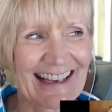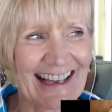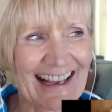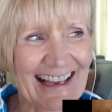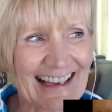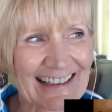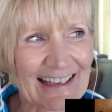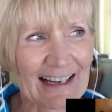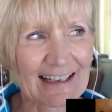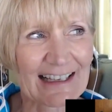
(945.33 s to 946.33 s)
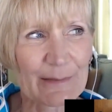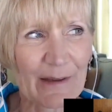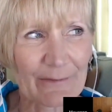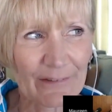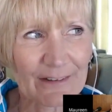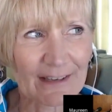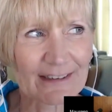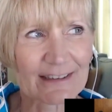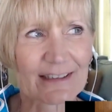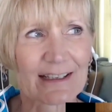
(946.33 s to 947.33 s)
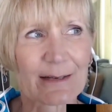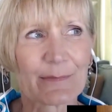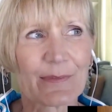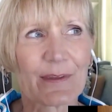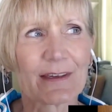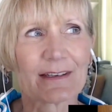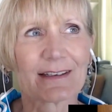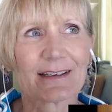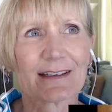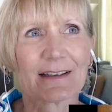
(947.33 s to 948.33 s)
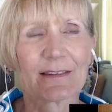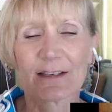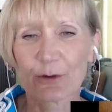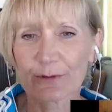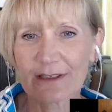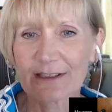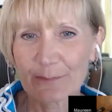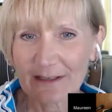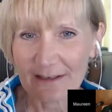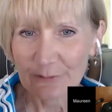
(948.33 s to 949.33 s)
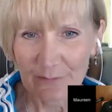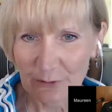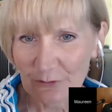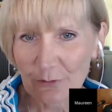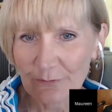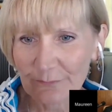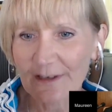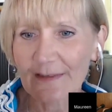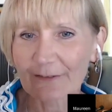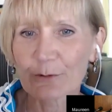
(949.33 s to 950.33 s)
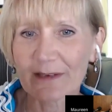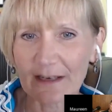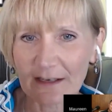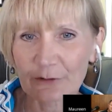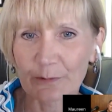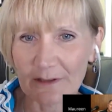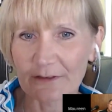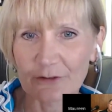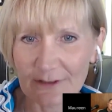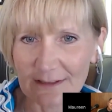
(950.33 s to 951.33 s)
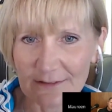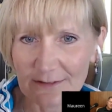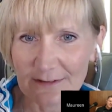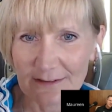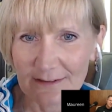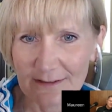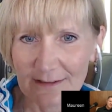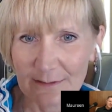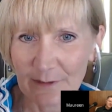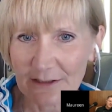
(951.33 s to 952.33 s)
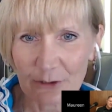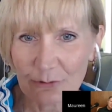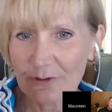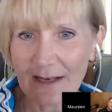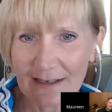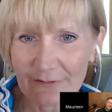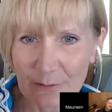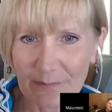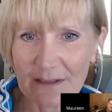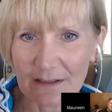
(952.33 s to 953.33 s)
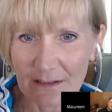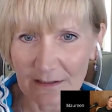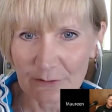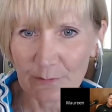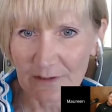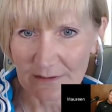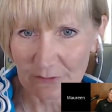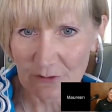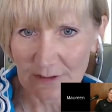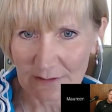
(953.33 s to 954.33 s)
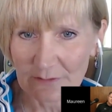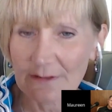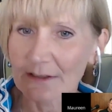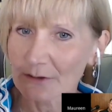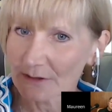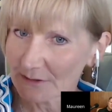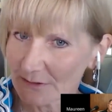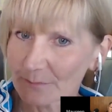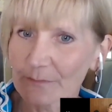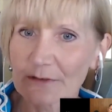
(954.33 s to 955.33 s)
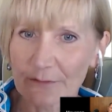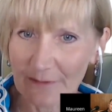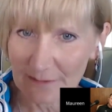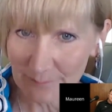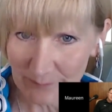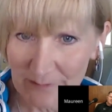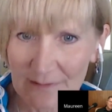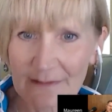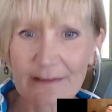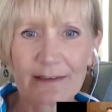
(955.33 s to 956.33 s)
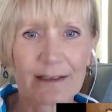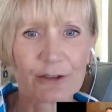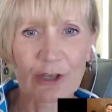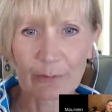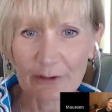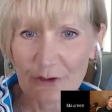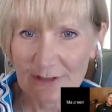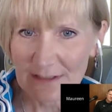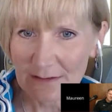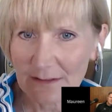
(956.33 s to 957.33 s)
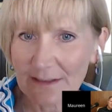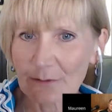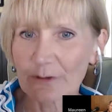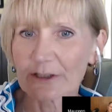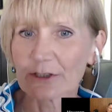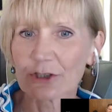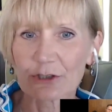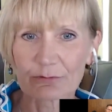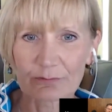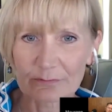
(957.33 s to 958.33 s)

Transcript: and i keep emphasizing to them that they don't need to be an expert. They're so afraid they have to be an expert on strengths. I'm like, you do not have to be an expert on strengths. Now you need to develop a general understanding of the language, right.